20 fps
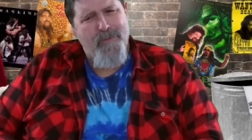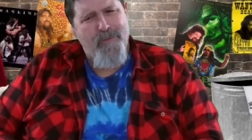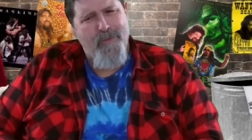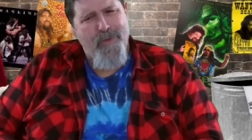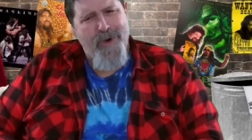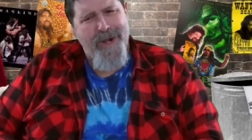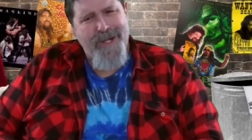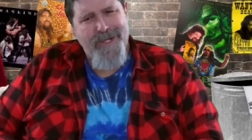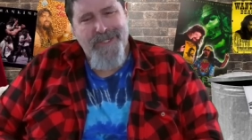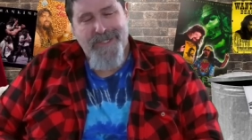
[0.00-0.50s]

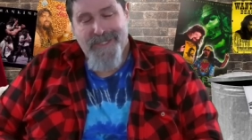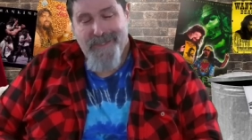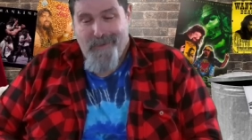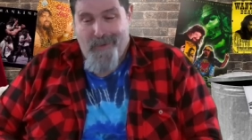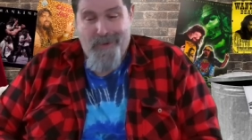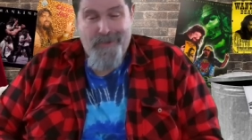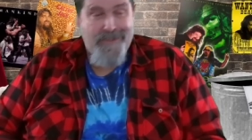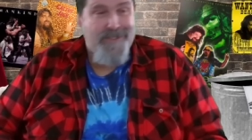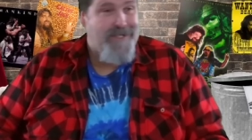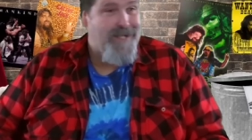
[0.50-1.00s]
when it's
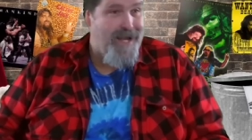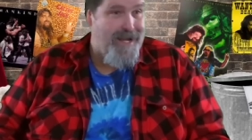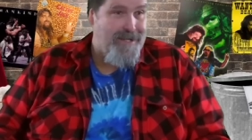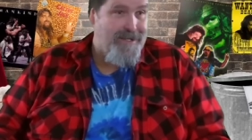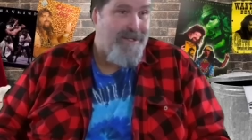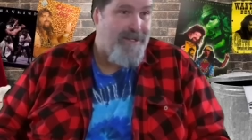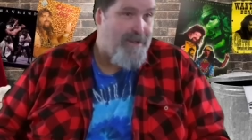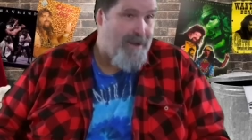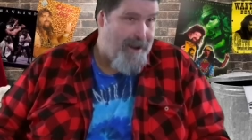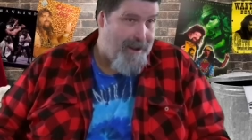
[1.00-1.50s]
all said
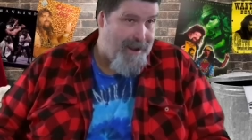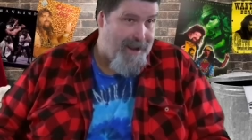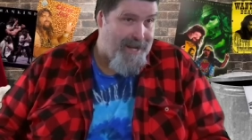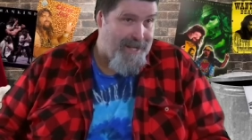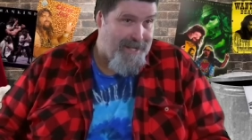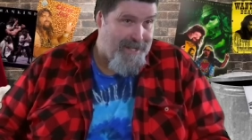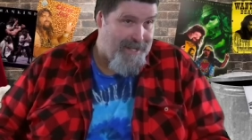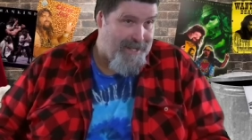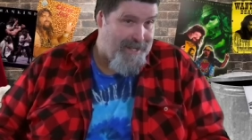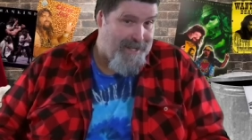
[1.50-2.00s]
and
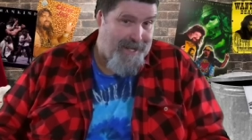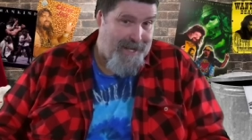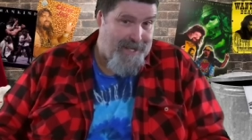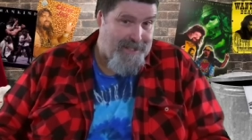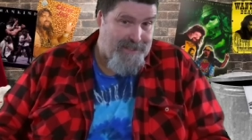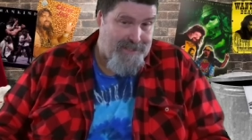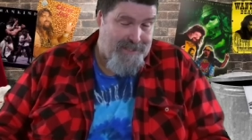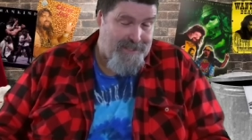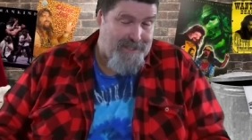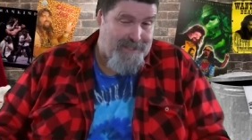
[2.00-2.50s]
done,
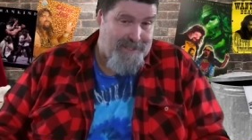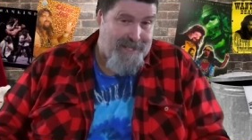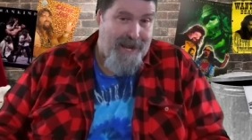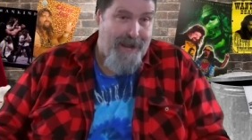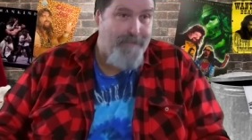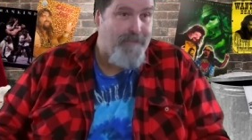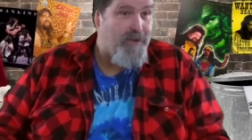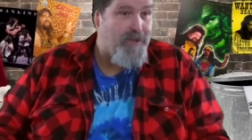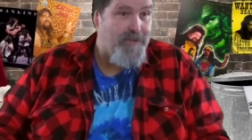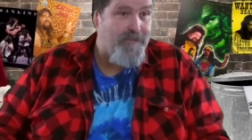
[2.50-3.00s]
as the
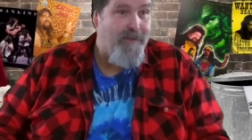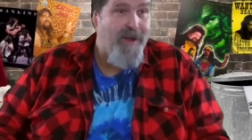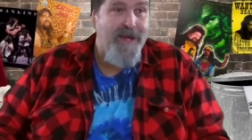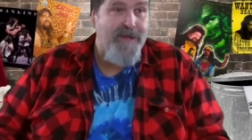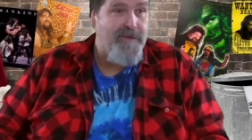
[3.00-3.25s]
time goes by,